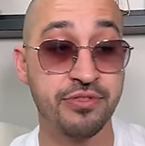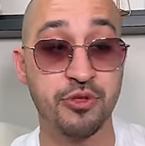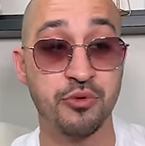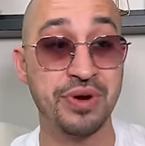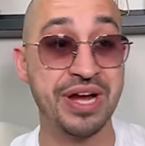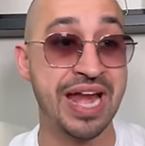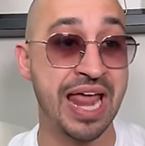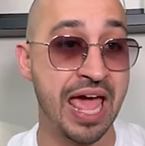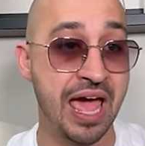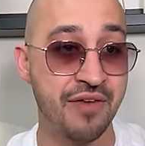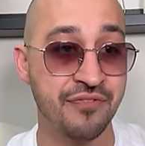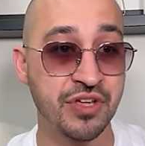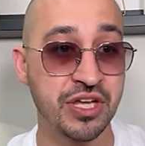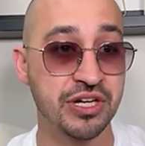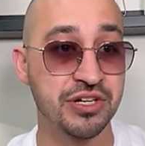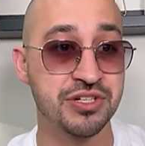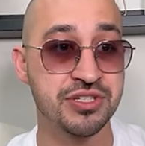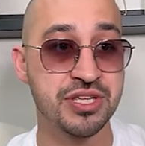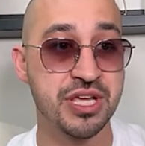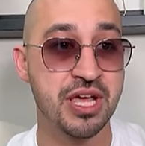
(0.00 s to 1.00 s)
3.5
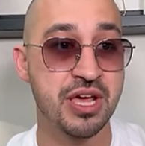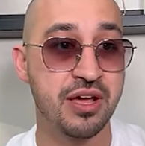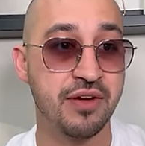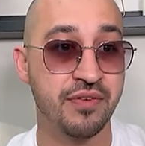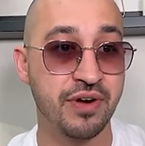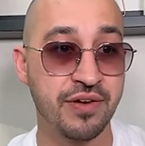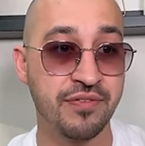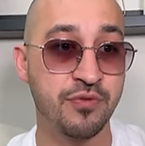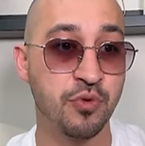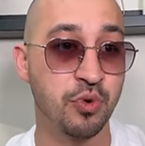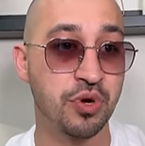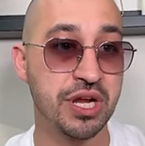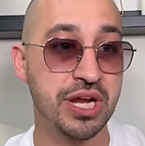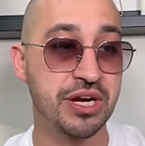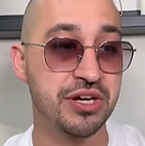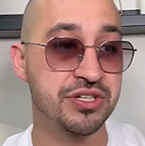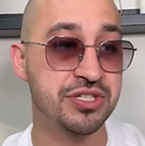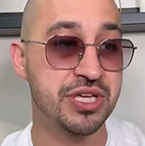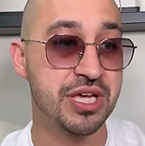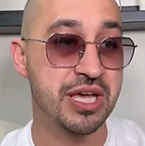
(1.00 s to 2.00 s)
years, right, 4
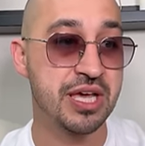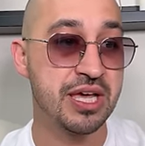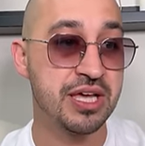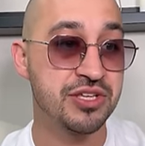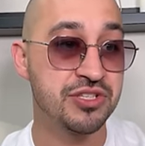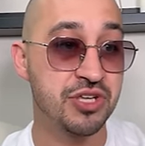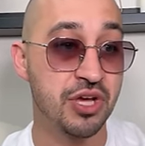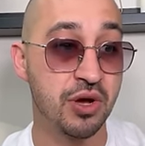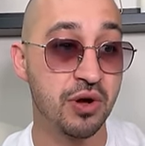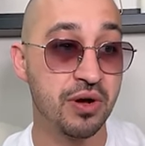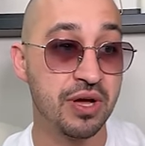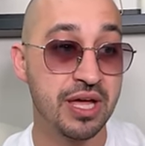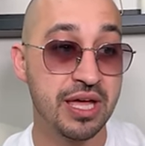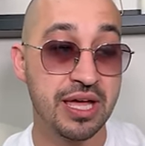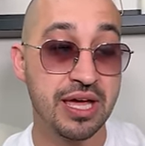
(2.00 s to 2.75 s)
years. So